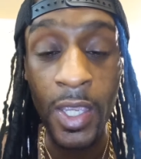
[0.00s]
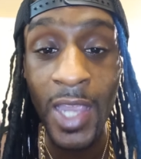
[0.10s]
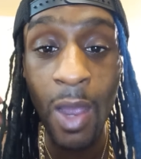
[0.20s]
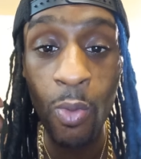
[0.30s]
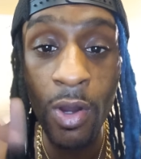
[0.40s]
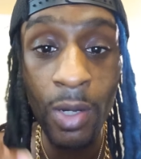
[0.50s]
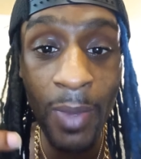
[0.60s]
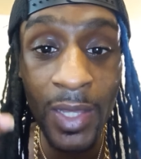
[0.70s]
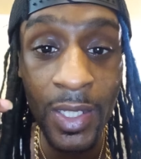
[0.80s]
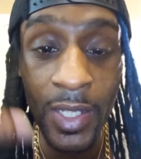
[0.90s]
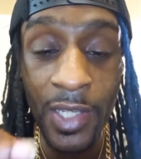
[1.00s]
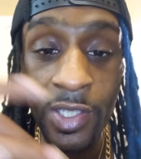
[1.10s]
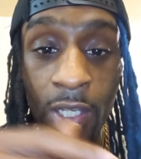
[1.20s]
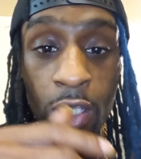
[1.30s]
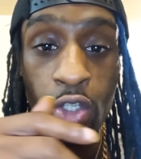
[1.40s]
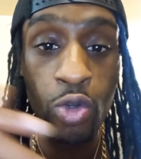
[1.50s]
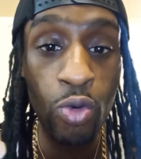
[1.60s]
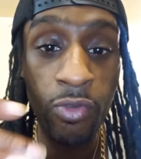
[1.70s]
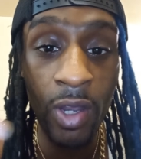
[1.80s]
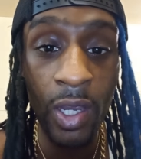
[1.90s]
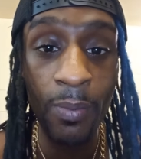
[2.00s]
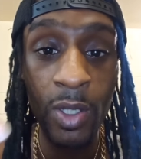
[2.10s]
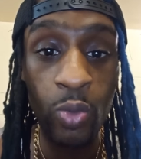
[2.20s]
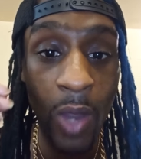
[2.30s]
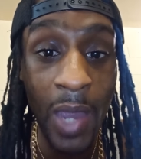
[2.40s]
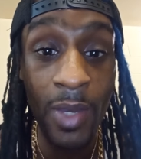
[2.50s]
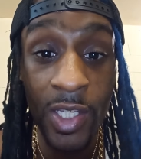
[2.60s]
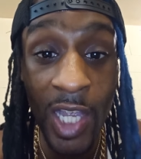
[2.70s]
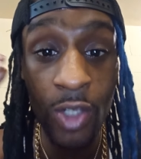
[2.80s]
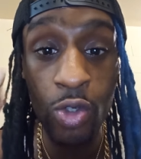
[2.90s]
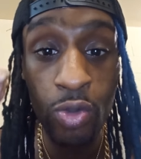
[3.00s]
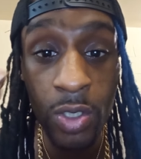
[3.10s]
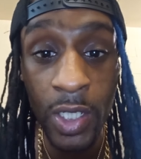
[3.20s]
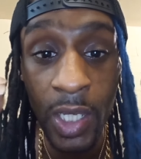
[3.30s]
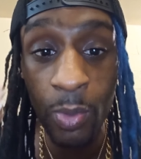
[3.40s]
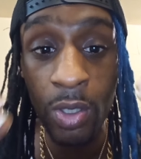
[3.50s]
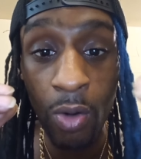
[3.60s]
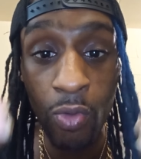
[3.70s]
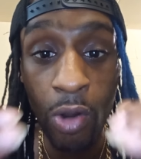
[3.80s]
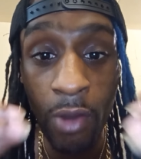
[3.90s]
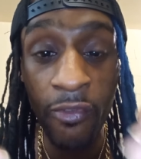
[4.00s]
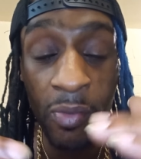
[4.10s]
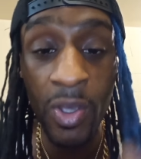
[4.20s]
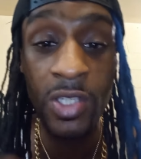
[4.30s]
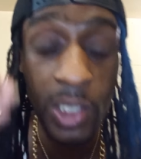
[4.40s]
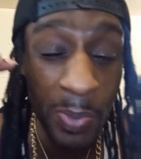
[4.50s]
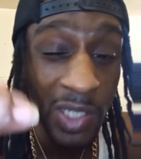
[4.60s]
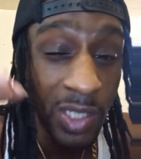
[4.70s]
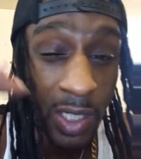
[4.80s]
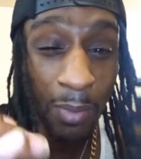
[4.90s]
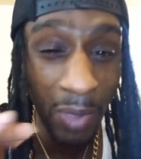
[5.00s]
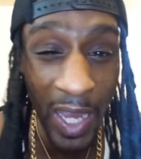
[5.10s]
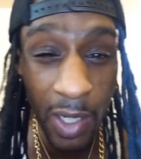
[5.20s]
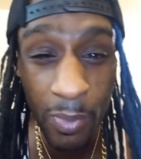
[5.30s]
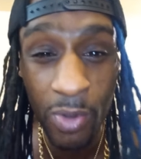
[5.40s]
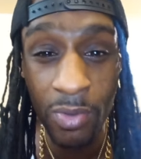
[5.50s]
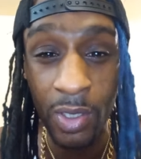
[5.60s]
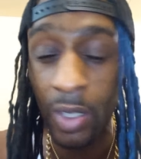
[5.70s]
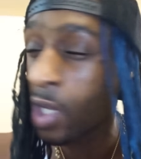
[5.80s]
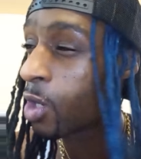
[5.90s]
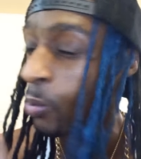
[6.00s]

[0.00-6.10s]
And y'all worrying about the next nigga too fucking much. Why? Because y'all choosing to get with the wrong females, especially in the black community.